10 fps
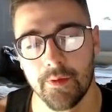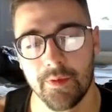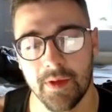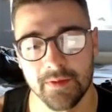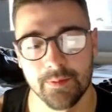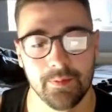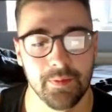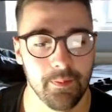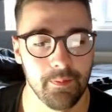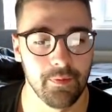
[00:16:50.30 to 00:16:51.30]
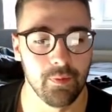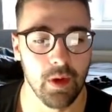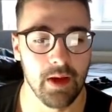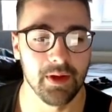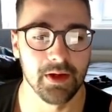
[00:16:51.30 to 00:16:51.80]
that's the
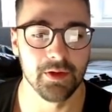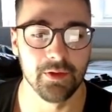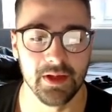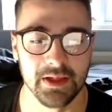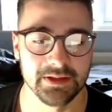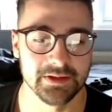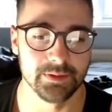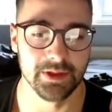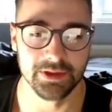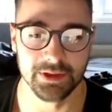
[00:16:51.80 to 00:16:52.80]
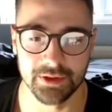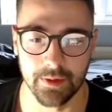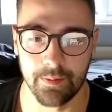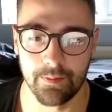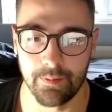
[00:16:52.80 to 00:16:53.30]
where we're going to do this. We can just
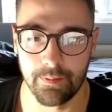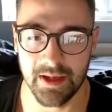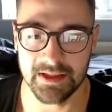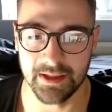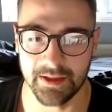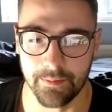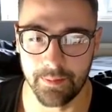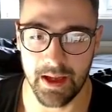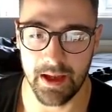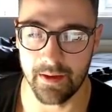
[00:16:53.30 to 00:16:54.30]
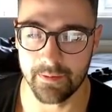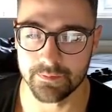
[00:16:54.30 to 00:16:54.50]
basically compare